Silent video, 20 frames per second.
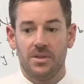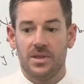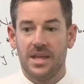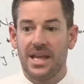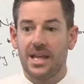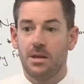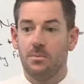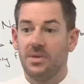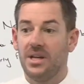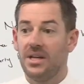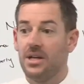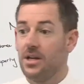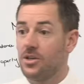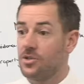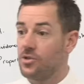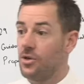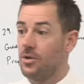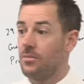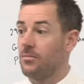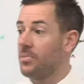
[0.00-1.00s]
there can be a
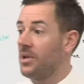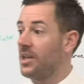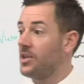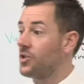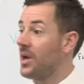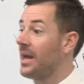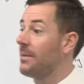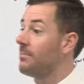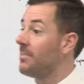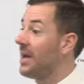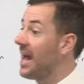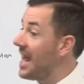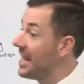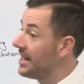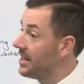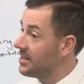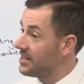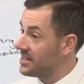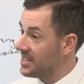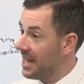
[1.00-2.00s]
certain pleasure and
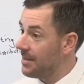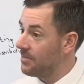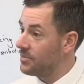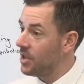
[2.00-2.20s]
pain at the same